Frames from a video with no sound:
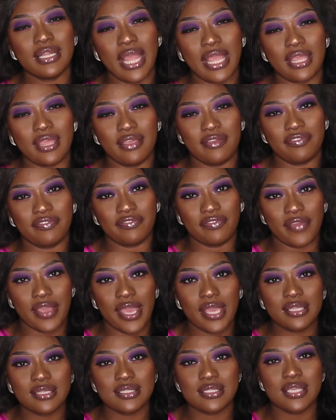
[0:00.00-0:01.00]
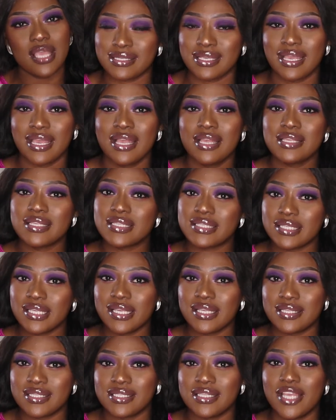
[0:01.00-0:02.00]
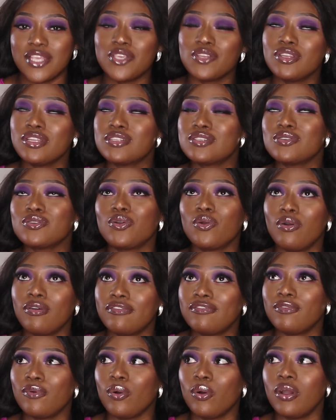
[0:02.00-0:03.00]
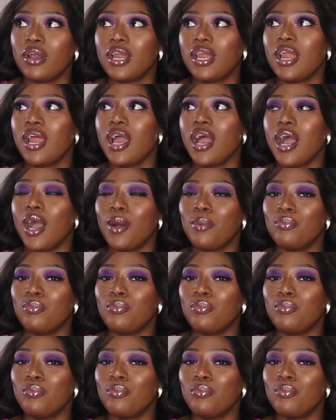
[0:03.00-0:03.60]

like effect, sis, then you need to go for a